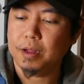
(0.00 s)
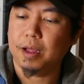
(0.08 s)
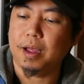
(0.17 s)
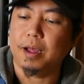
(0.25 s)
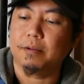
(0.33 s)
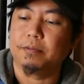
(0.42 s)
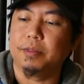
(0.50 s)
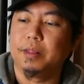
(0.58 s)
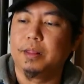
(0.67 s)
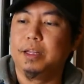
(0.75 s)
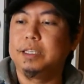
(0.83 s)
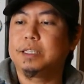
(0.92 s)
have
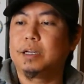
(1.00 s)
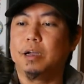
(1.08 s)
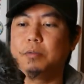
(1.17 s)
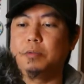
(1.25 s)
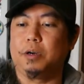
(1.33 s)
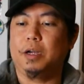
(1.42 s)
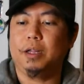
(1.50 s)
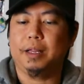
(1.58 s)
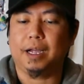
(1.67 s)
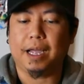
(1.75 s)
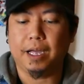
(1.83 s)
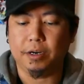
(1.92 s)
this camera,
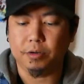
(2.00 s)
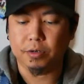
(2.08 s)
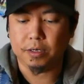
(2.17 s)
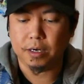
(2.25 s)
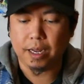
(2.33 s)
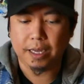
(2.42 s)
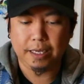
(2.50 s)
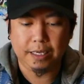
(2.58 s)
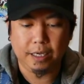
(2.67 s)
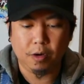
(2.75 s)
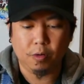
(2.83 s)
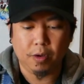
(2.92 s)
the Canon
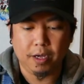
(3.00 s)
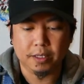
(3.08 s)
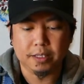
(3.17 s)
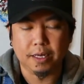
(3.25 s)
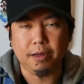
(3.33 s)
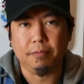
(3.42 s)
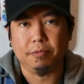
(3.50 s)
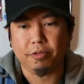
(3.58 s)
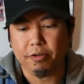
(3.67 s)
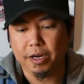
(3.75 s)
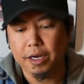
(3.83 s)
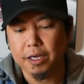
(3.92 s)
EOS
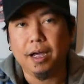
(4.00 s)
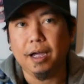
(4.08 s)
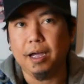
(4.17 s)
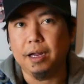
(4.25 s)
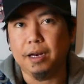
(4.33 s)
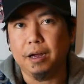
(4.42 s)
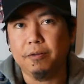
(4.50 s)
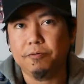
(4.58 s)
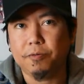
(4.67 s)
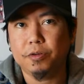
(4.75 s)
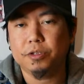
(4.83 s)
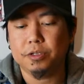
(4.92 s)
M3, and
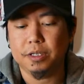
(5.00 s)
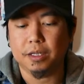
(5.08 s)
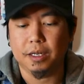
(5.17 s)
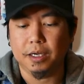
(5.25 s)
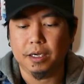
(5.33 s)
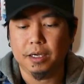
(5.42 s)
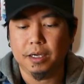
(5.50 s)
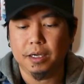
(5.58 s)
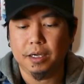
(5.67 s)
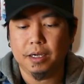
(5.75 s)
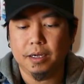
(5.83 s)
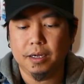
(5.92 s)
unfortunately
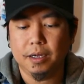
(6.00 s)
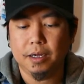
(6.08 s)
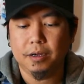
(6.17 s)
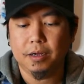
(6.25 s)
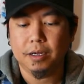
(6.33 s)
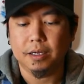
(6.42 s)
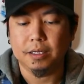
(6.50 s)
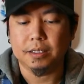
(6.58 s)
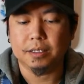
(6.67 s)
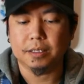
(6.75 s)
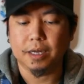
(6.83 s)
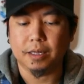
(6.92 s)

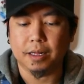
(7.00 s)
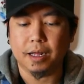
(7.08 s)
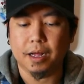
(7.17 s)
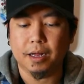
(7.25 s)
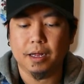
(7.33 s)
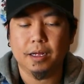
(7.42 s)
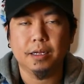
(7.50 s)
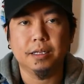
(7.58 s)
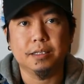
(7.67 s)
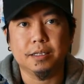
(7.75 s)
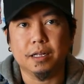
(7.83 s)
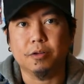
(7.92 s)
it's not
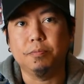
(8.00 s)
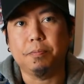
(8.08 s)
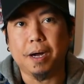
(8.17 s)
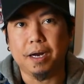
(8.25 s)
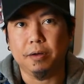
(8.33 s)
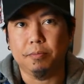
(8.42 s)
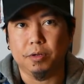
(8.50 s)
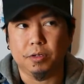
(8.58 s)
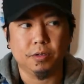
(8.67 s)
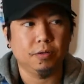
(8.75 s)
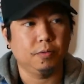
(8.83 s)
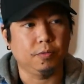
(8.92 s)
compatible
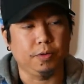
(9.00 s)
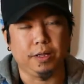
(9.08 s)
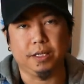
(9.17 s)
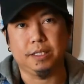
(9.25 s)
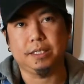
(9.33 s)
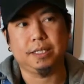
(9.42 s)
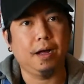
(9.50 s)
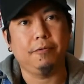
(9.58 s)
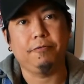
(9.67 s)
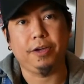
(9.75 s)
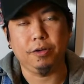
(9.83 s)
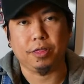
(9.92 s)
with this
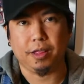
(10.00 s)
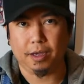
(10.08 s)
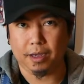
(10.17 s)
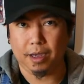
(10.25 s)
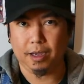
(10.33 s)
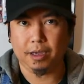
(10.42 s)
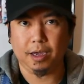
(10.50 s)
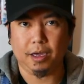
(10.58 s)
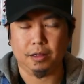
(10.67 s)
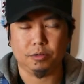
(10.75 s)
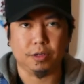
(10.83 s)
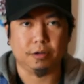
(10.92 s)
Feiyutech
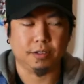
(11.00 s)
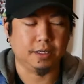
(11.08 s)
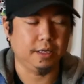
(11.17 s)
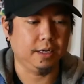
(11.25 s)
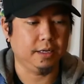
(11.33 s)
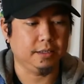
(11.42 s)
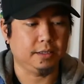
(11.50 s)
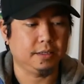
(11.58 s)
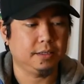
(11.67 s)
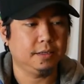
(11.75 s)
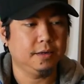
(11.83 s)
AK2000s.